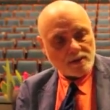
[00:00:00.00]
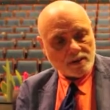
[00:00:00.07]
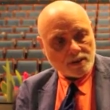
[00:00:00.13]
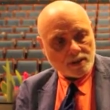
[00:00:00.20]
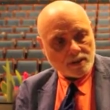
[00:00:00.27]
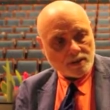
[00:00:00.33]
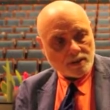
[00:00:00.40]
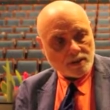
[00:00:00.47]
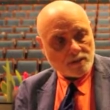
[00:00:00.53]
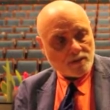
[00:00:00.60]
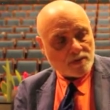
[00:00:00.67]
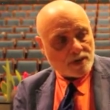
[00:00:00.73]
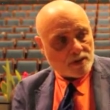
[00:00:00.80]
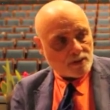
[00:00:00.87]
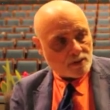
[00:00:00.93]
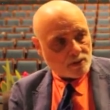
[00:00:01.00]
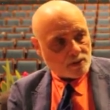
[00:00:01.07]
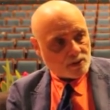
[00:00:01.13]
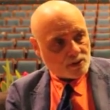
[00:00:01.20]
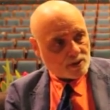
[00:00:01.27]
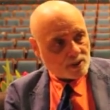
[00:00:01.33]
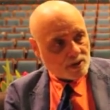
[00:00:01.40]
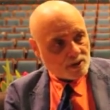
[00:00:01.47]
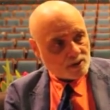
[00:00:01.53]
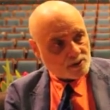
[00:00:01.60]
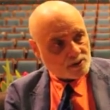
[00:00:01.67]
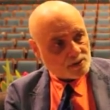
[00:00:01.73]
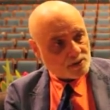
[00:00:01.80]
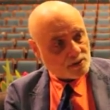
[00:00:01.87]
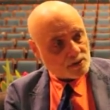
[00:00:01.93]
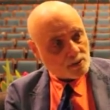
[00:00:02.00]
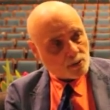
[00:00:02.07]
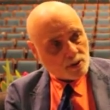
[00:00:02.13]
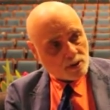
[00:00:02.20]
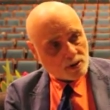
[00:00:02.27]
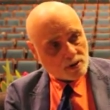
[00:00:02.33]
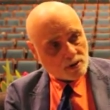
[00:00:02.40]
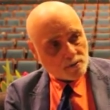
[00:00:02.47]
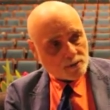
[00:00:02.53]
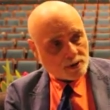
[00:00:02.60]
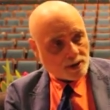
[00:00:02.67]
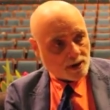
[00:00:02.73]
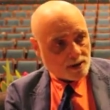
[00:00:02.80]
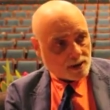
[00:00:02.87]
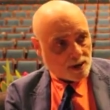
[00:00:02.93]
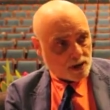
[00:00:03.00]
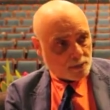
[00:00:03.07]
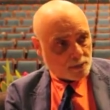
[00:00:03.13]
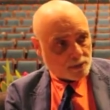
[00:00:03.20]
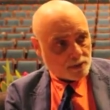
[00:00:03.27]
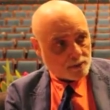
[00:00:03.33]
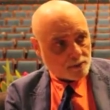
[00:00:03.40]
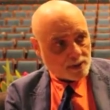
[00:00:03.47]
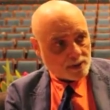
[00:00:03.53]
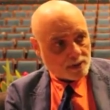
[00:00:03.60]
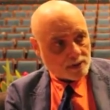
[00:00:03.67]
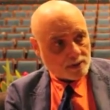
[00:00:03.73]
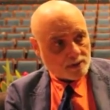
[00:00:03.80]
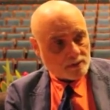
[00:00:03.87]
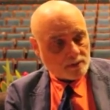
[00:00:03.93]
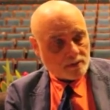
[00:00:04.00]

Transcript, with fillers: the invaders? And how does it destroy them without harming the body?